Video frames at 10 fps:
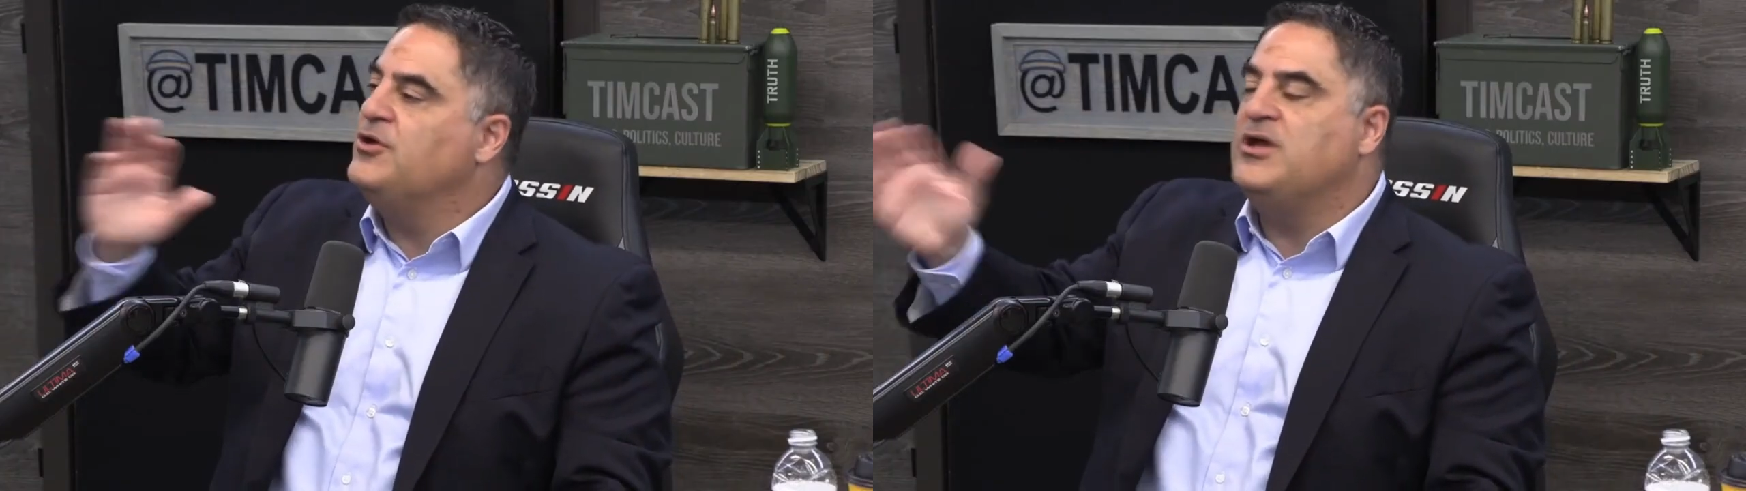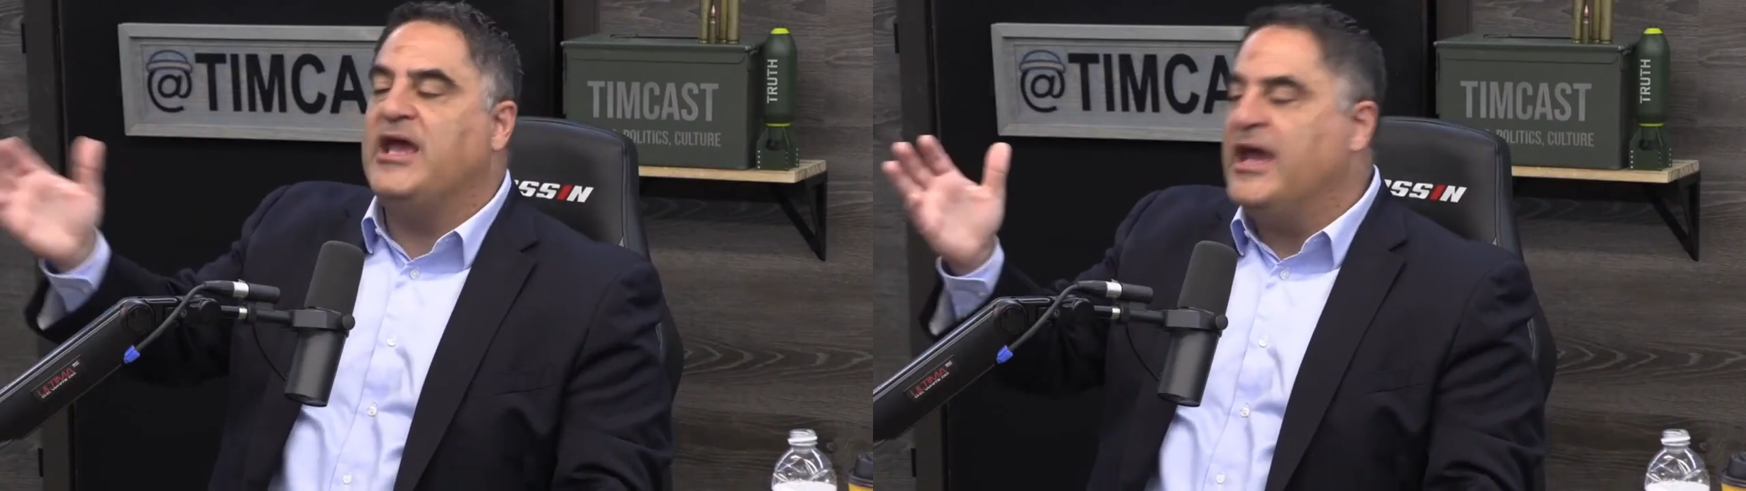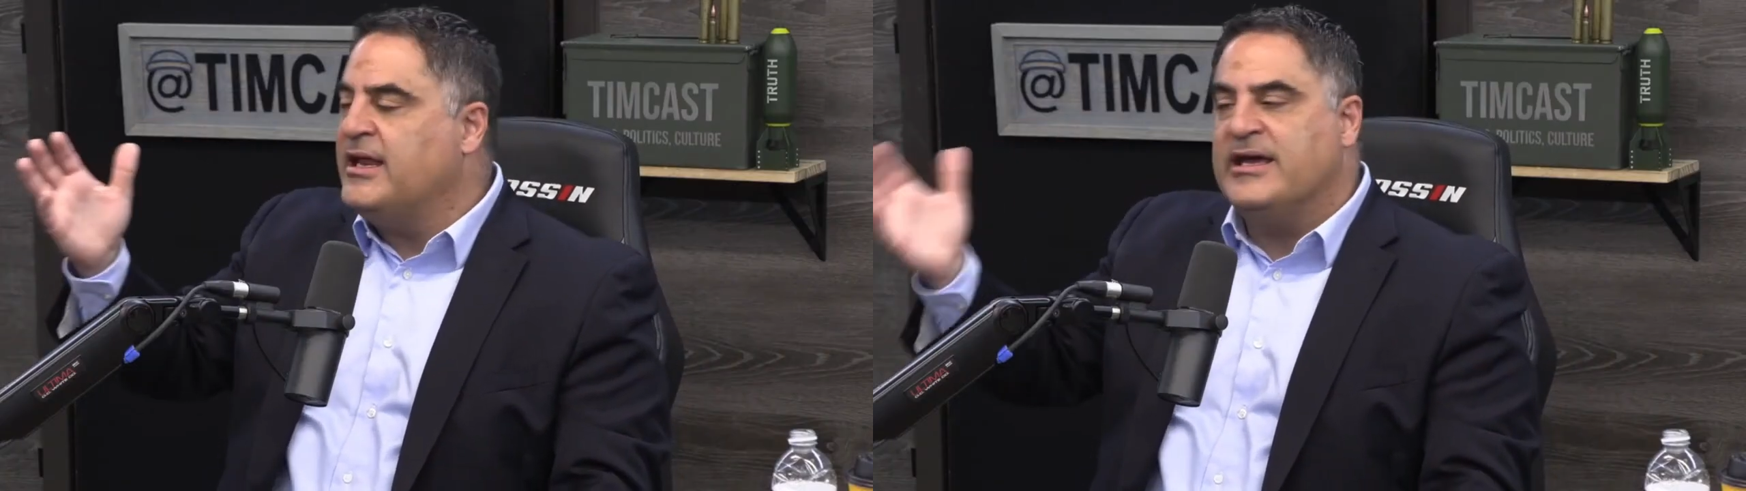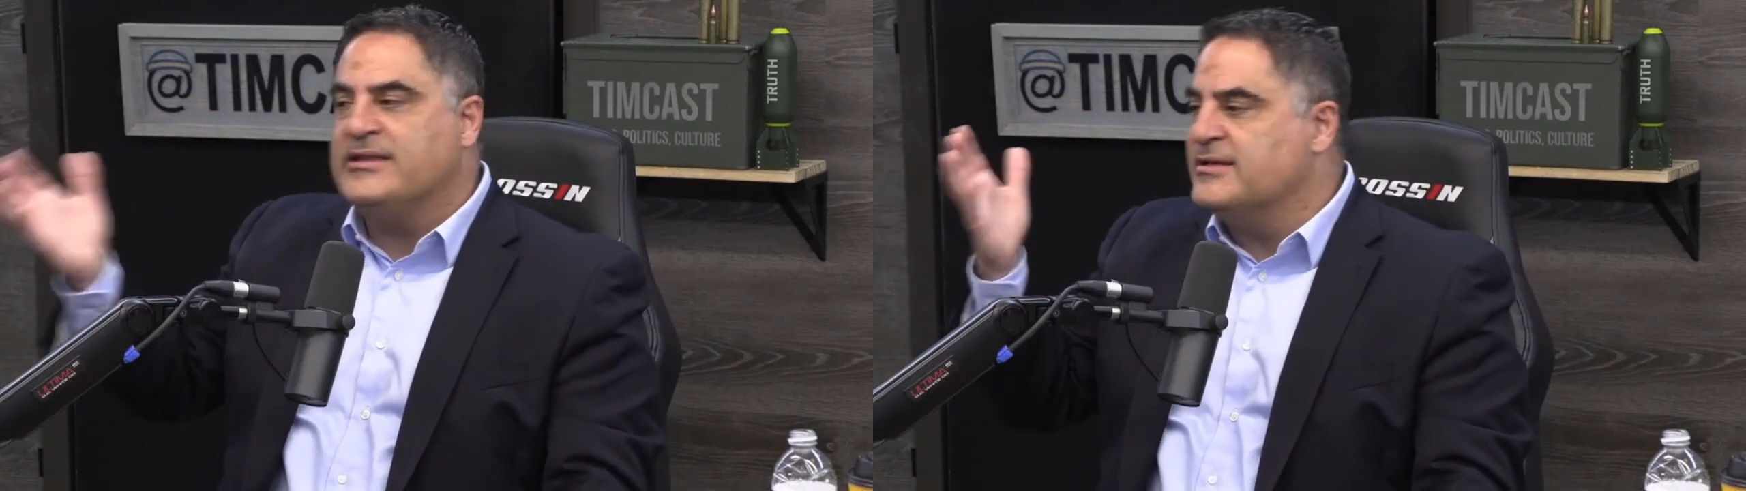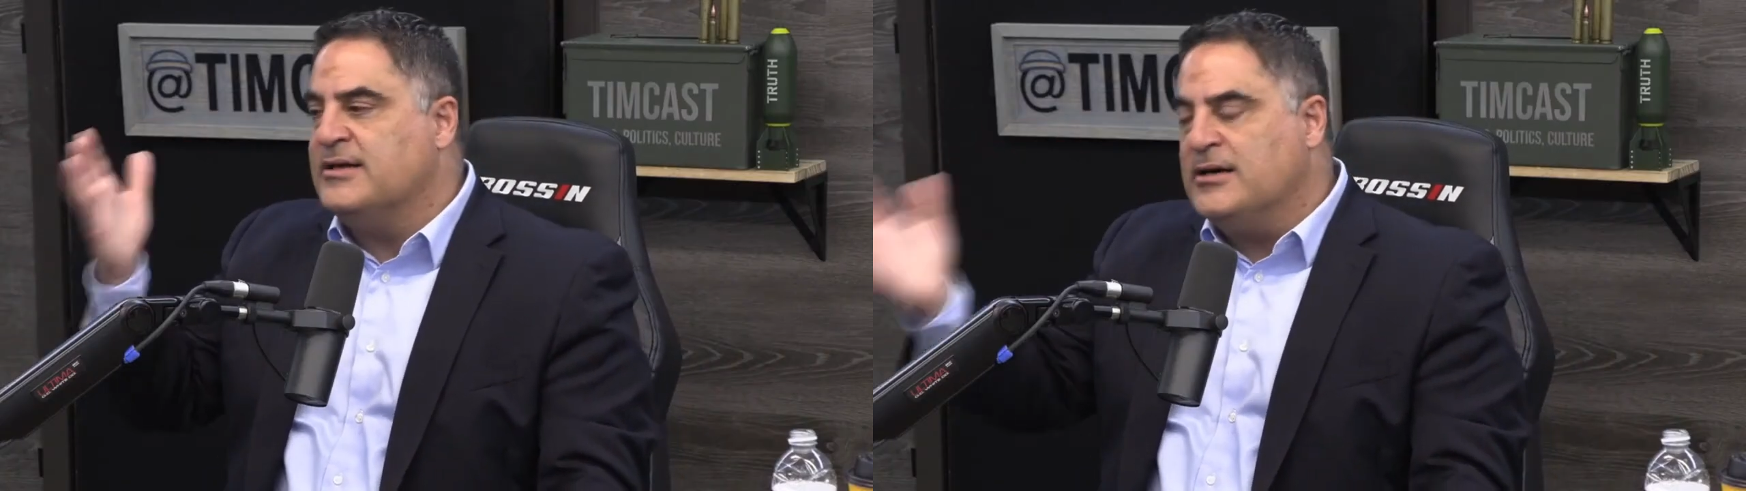It looks a lot
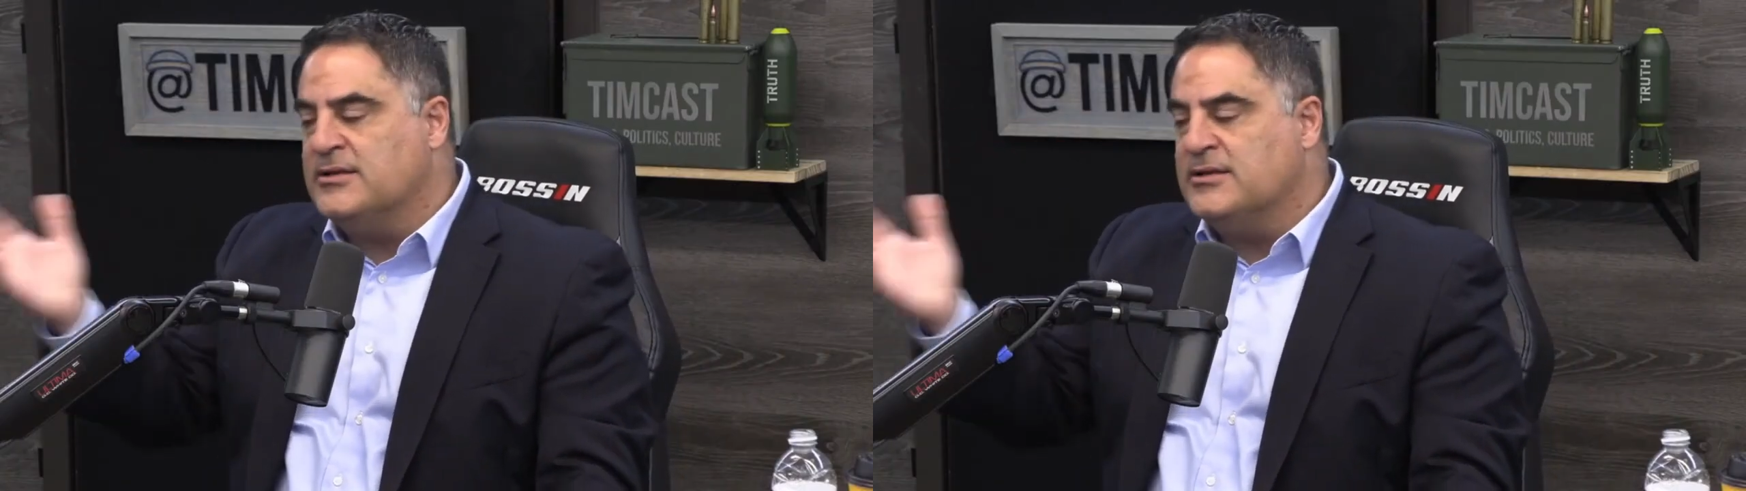like